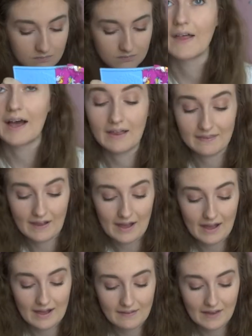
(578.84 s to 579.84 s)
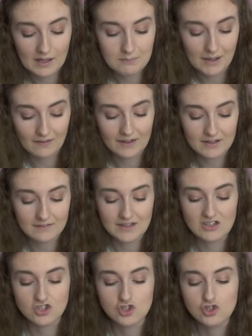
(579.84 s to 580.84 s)
That highlight palette
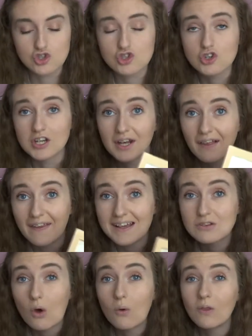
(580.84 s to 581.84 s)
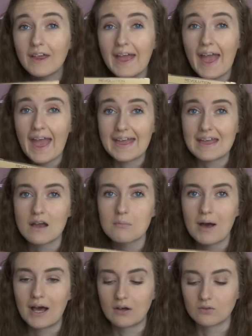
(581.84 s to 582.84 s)
is stunning, and that is only £8.
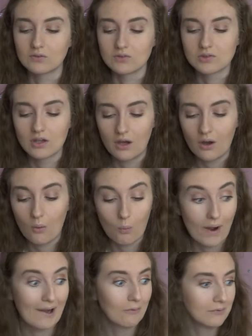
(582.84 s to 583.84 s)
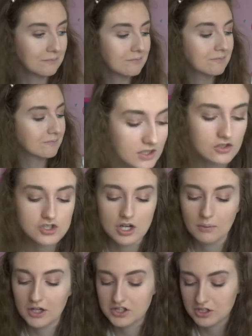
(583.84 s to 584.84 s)
Wow.
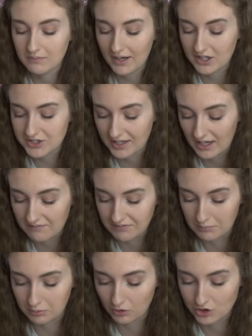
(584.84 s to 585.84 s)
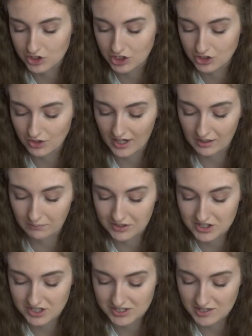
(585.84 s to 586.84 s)
So I do actually have a blush to try,
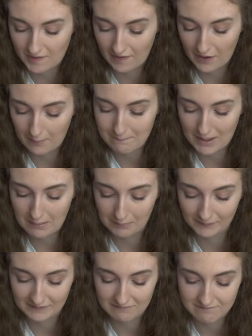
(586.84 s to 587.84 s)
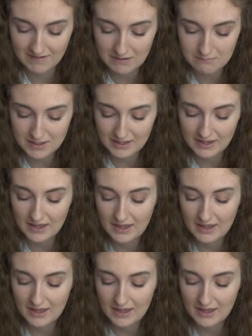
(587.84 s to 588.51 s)
which is the Maybelline Fit Me.